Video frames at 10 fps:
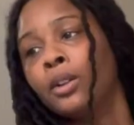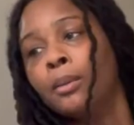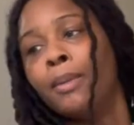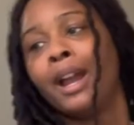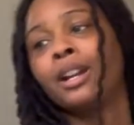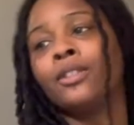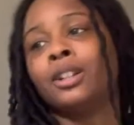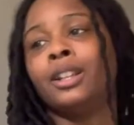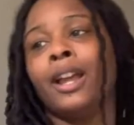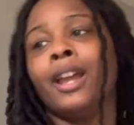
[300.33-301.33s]
the back of our
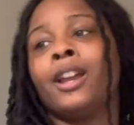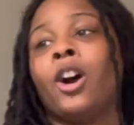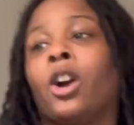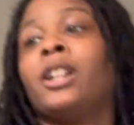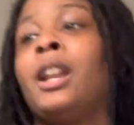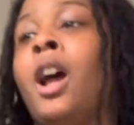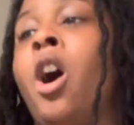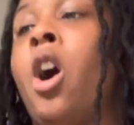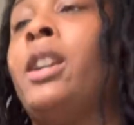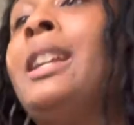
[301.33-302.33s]
leg,
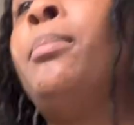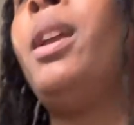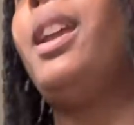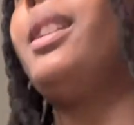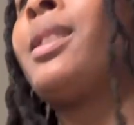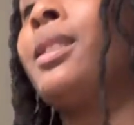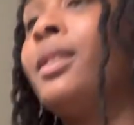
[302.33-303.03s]
our knee pit.